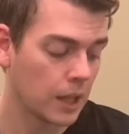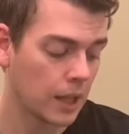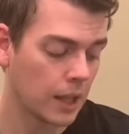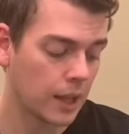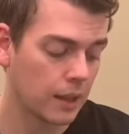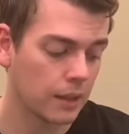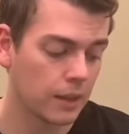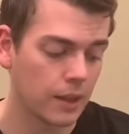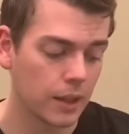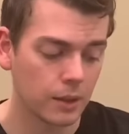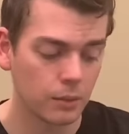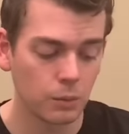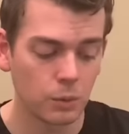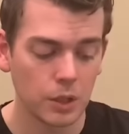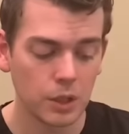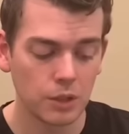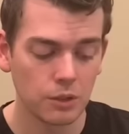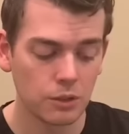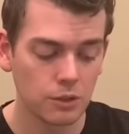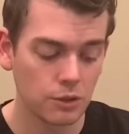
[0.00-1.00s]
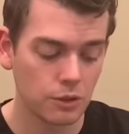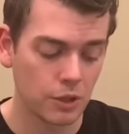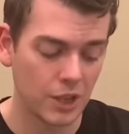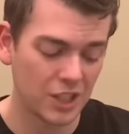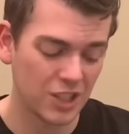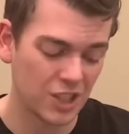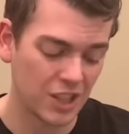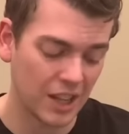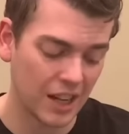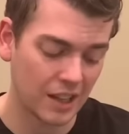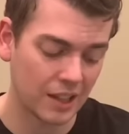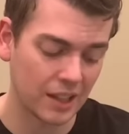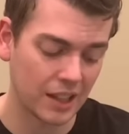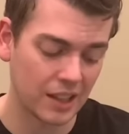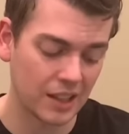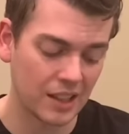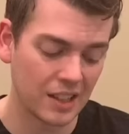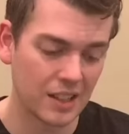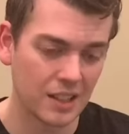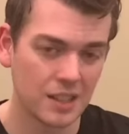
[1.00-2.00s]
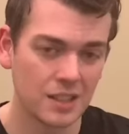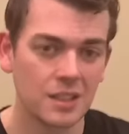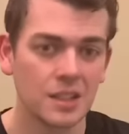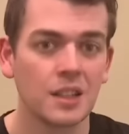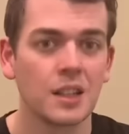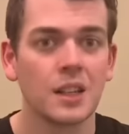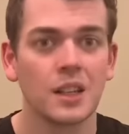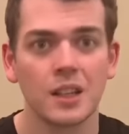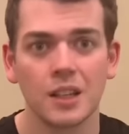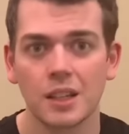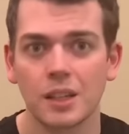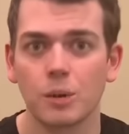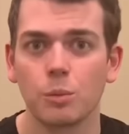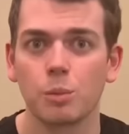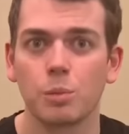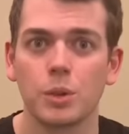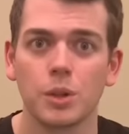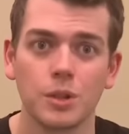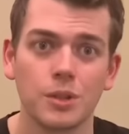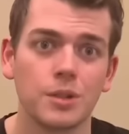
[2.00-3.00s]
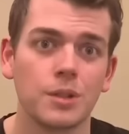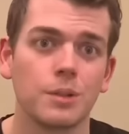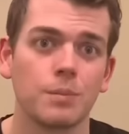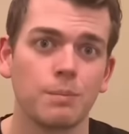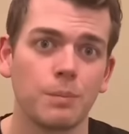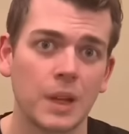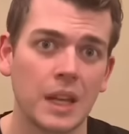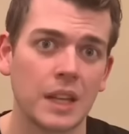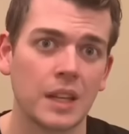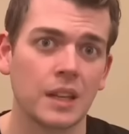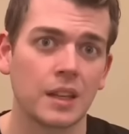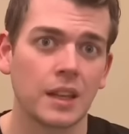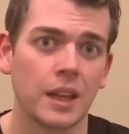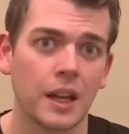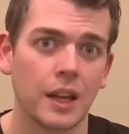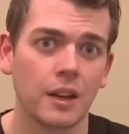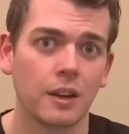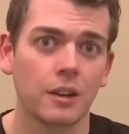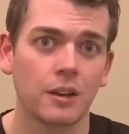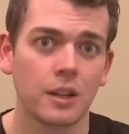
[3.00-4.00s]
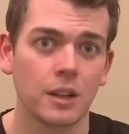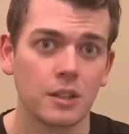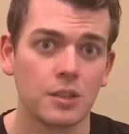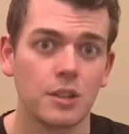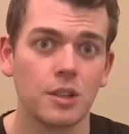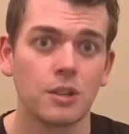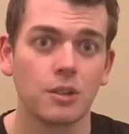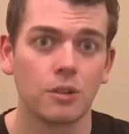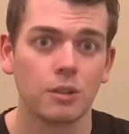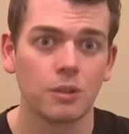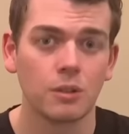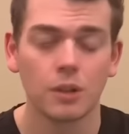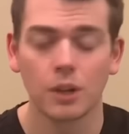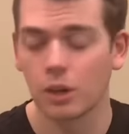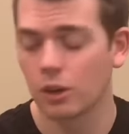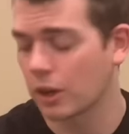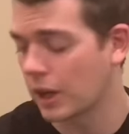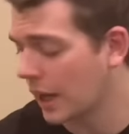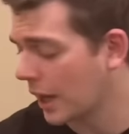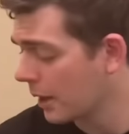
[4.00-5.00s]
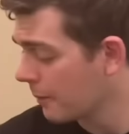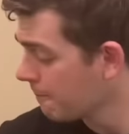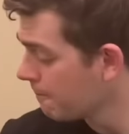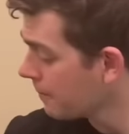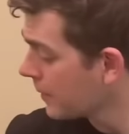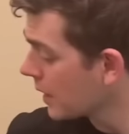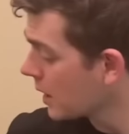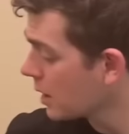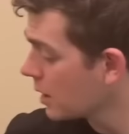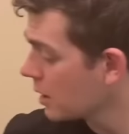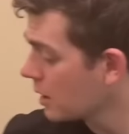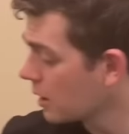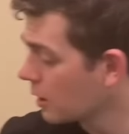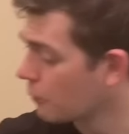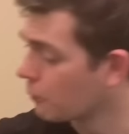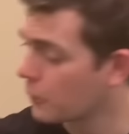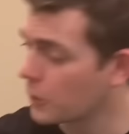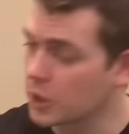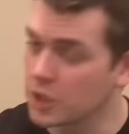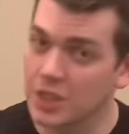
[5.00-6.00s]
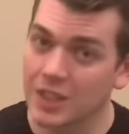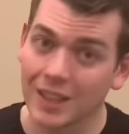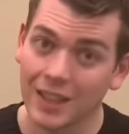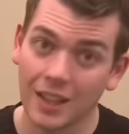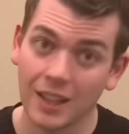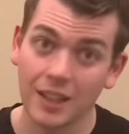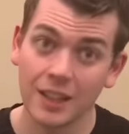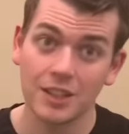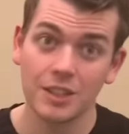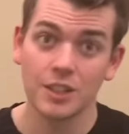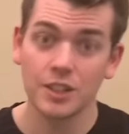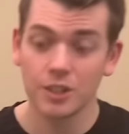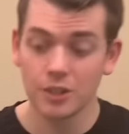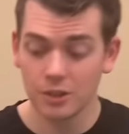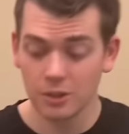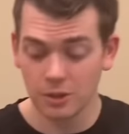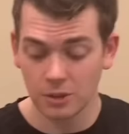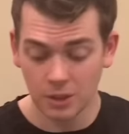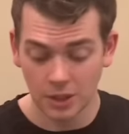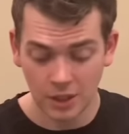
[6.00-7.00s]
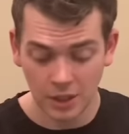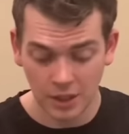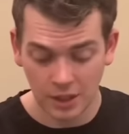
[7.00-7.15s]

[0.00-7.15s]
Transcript: and then when you stretch that like this, can produce some pain in that area too, okay? The first thing I like to do,